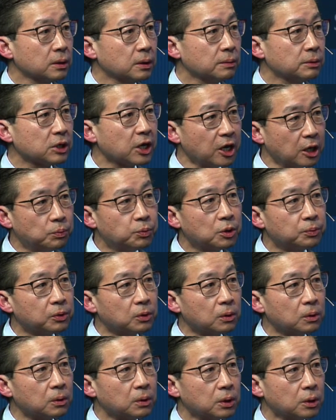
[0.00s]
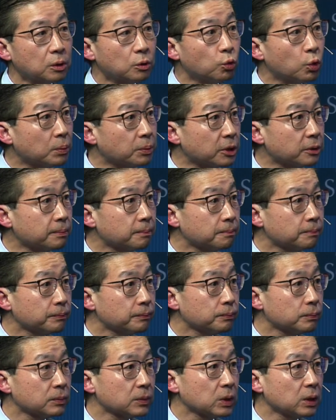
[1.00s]
capable woman.
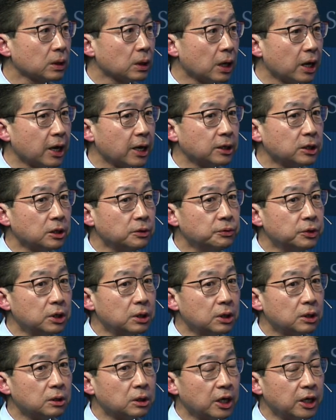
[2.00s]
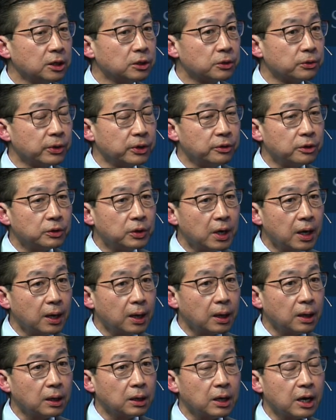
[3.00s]
And indeed, later in the
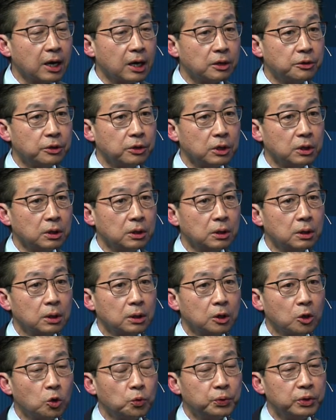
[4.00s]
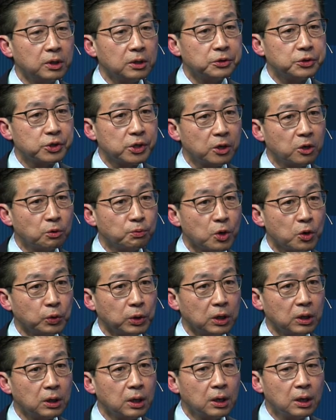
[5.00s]
day at the opening
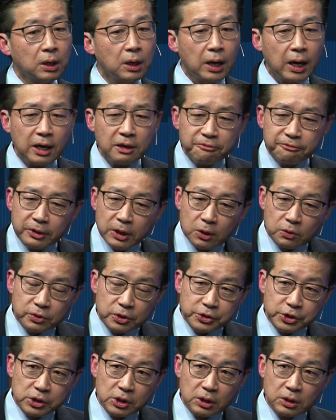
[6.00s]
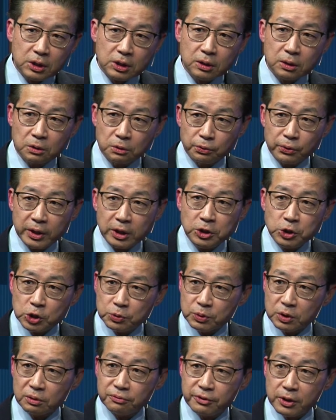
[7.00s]
ceremony, I found the seating
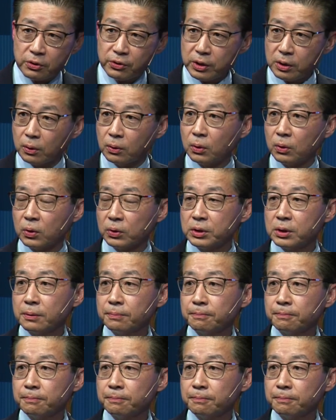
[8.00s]
arrangement very odd.